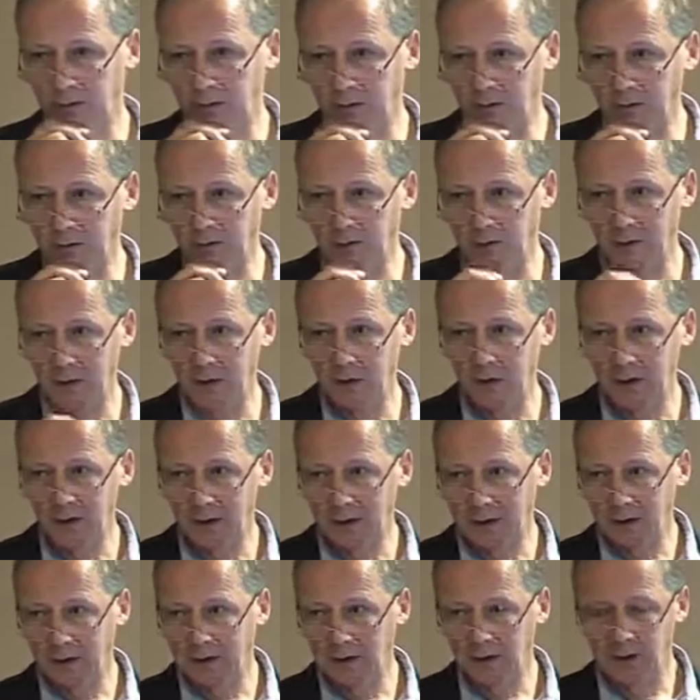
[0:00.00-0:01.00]
because
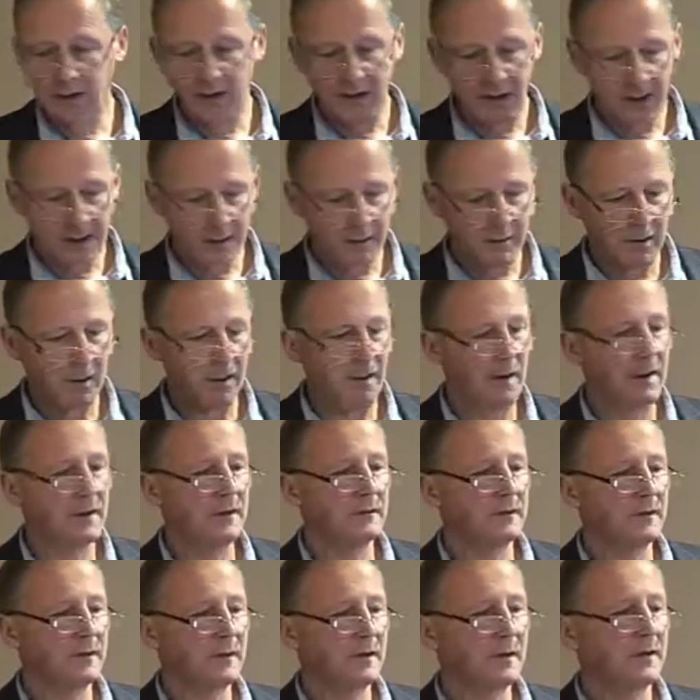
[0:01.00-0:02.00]
my aim in
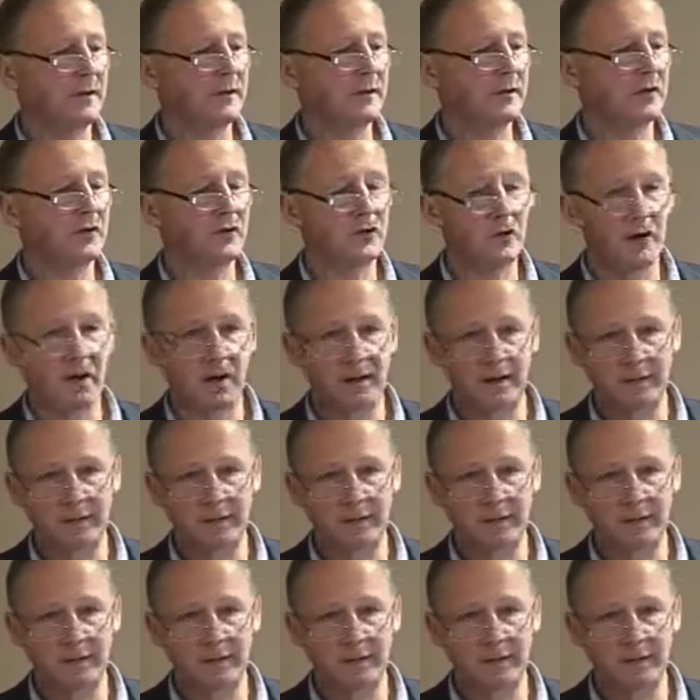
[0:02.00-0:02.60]
life is to try